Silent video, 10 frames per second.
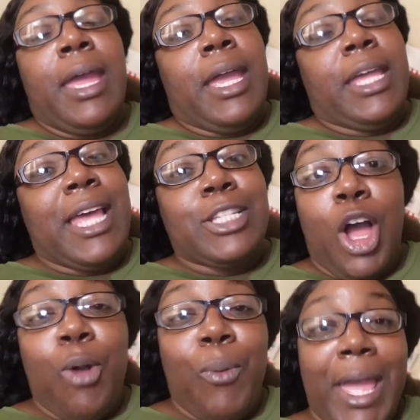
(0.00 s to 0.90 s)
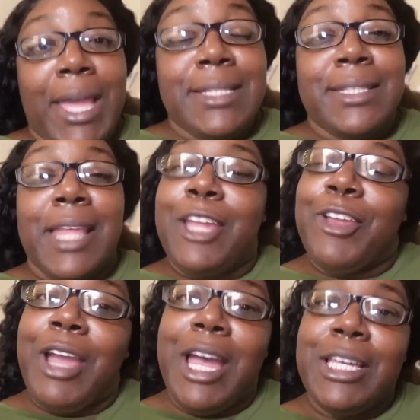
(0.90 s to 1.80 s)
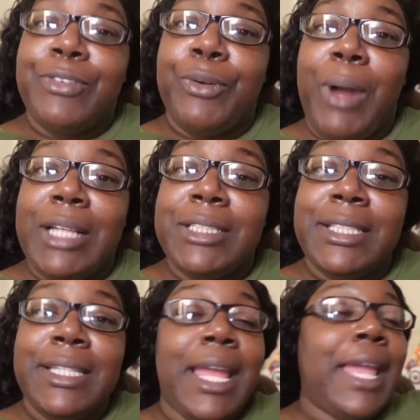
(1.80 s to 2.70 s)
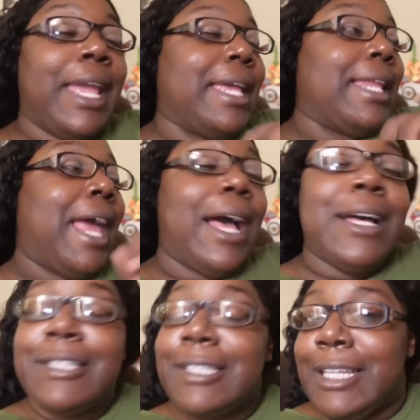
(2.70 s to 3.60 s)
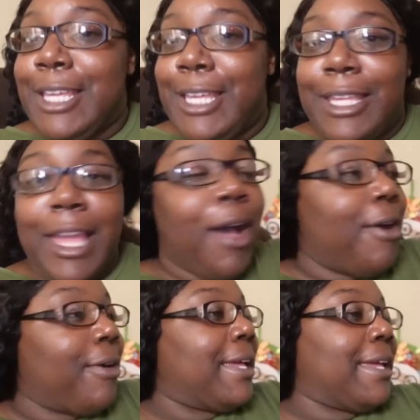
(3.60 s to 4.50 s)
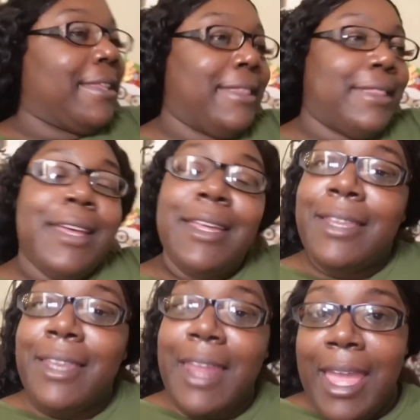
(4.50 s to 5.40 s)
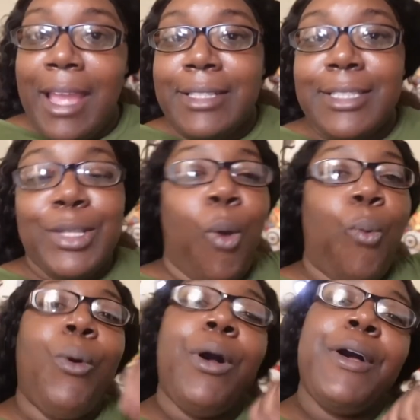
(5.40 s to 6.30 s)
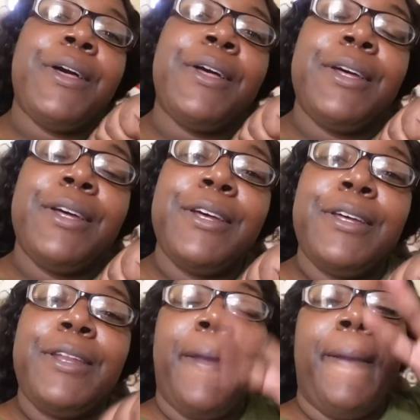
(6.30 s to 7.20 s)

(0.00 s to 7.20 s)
And as always, thank you guys for watching. And I'll see y'all in the next one.